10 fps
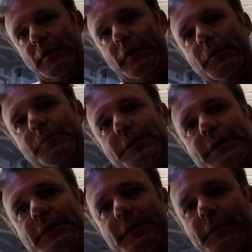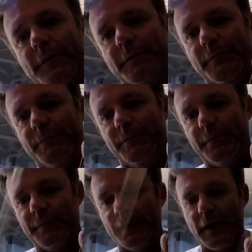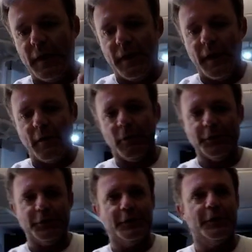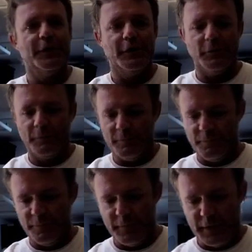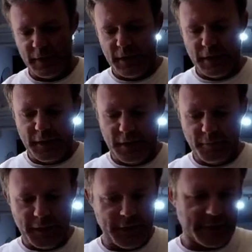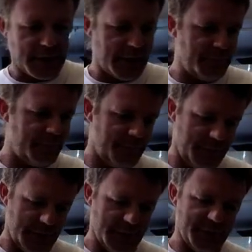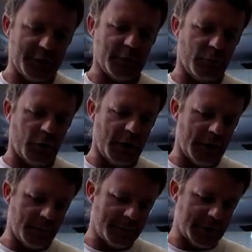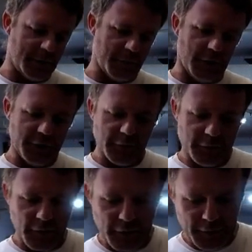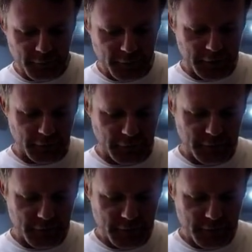Oops. Now what you can do in the meantime is you can wind up some on your on your reel